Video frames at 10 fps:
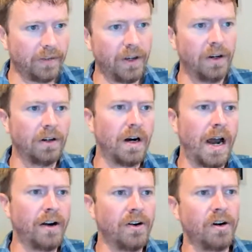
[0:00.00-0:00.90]
So
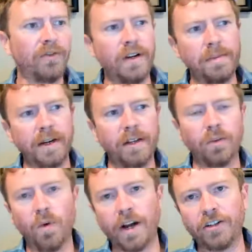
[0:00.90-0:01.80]
I don't know if anybody
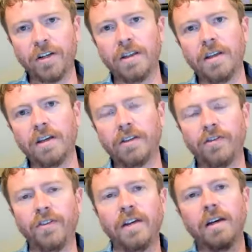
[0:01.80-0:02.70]
is watching this
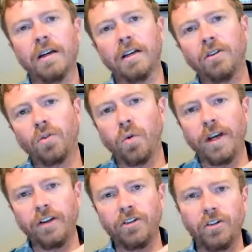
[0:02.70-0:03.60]
via
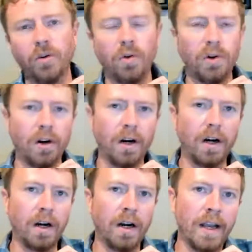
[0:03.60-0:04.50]
Twitch
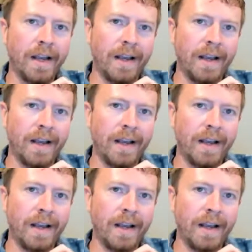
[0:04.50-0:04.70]
or